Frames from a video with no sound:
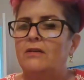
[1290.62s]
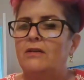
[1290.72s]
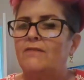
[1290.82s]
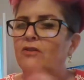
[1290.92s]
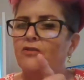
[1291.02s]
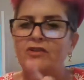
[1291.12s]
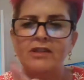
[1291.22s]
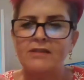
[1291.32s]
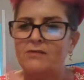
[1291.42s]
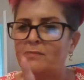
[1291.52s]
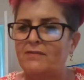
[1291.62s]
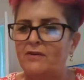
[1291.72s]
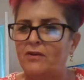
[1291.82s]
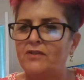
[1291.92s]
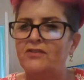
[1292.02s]
I've not seen this
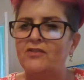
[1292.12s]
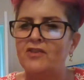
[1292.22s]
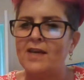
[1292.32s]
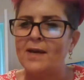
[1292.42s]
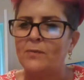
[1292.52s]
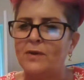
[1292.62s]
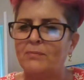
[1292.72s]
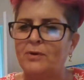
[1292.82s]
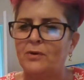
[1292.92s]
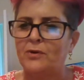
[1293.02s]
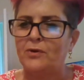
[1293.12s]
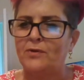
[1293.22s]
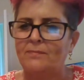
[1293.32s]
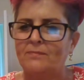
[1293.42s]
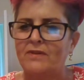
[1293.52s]
before, this is the Airwick Pure
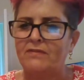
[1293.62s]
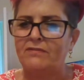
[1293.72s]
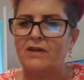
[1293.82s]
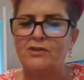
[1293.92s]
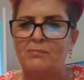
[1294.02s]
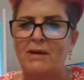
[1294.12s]
Fresh